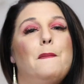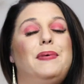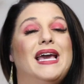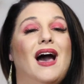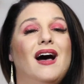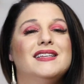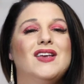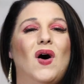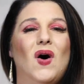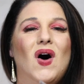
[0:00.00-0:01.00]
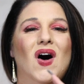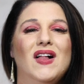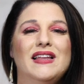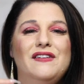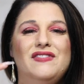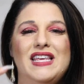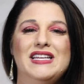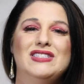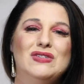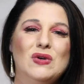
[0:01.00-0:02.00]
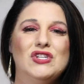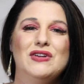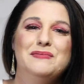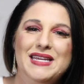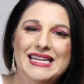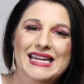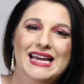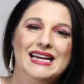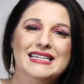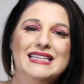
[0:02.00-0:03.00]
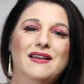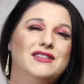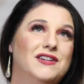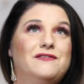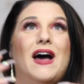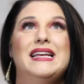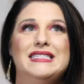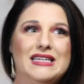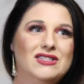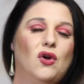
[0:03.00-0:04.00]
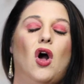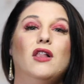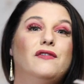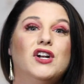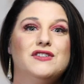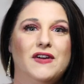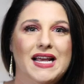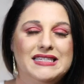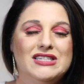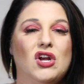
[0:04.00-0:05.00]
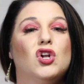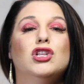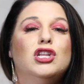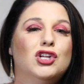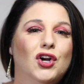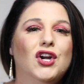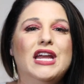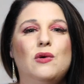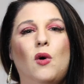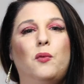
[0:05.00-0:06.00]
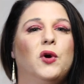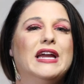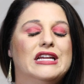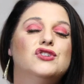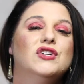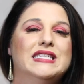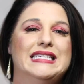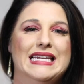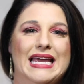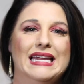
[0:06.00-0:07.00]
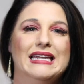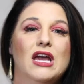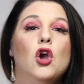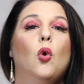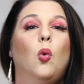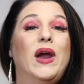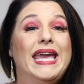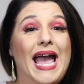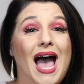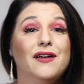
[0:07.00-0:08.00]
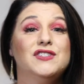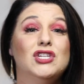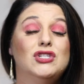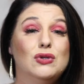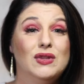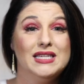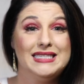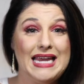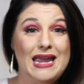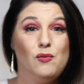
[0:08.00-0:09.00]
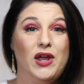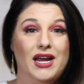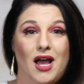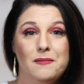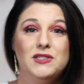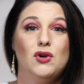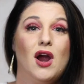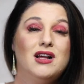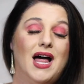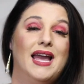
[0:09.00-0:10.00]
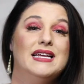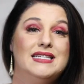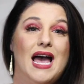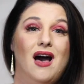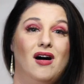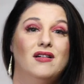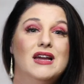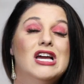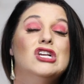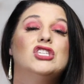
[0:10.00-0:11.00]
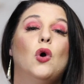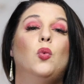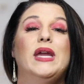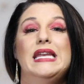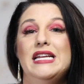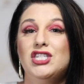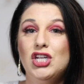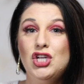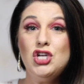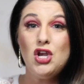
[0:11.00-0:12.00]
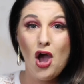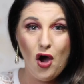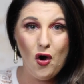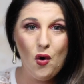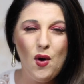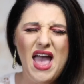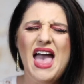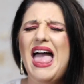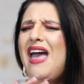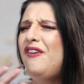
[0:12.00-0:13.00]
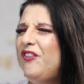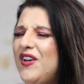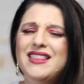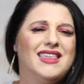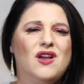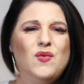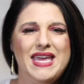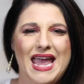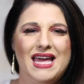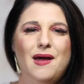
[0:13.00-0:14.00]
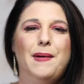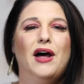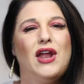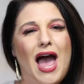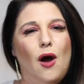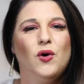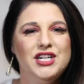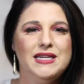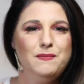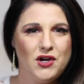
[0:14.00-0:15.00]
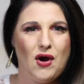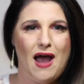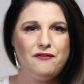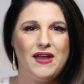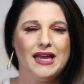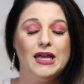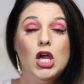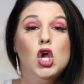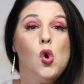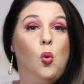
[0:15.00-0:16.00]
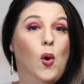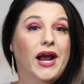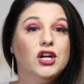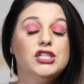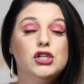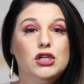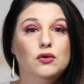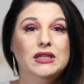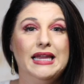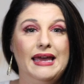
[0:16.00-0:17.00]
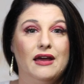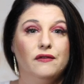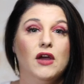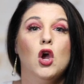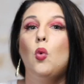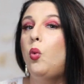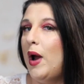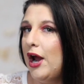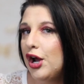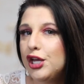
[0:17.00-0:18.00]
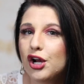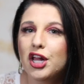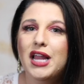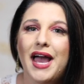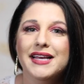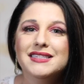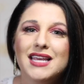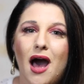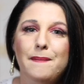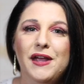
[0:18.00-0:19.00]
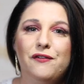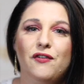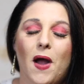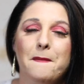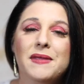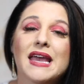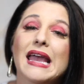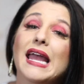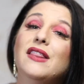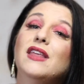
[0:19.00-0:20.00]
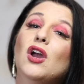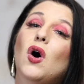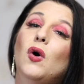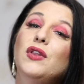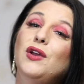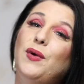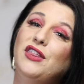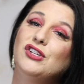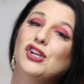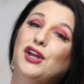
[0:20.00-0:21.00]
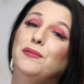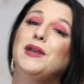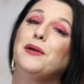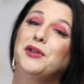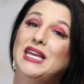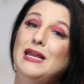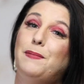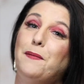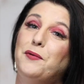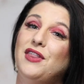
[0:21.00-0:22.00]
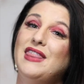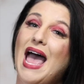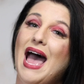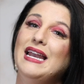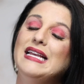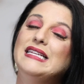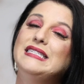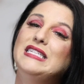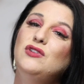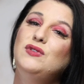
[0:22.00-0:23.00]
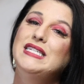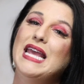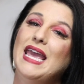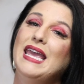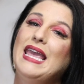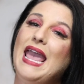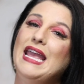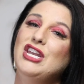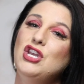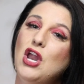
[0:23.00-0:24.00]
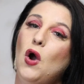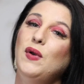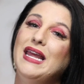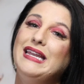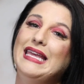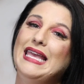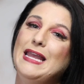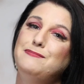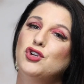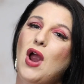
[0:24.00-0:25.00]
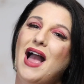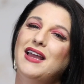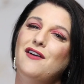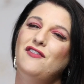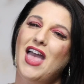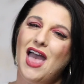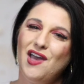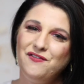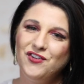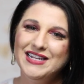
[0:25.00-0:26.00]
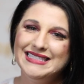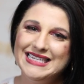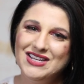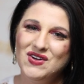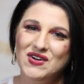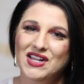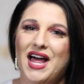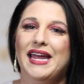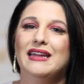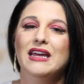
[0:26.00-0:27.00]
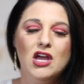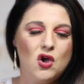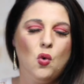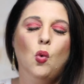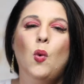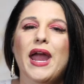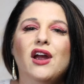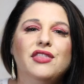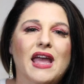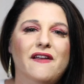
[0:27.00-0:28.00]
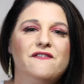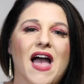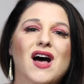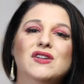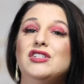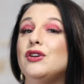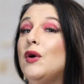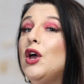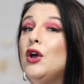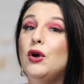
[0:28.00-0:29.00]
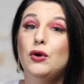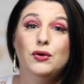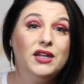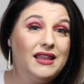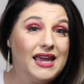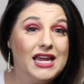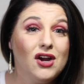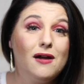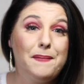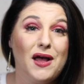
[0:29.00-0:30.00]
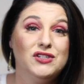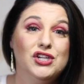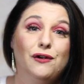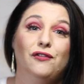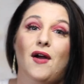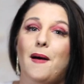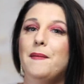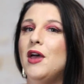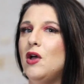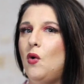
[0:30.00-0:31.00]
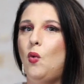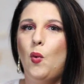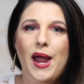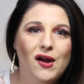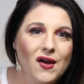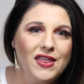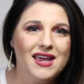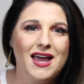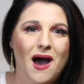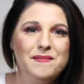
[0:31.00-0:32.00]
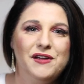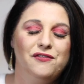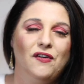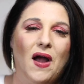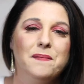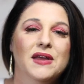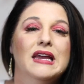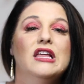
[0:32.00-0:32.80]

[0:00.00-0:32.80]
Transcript: Because all of these social media devices, or all of our devices, are learning what we're interested in. We have to do the same when it comes to our clientele. So we need to know everything we can about our demographic. Where do you live? Where are your clients coming from? And the only way that you're going to be able to keep up with that is to take a note and keep track of every single client. Where they found you, who did they hear about you from, where are they coming from.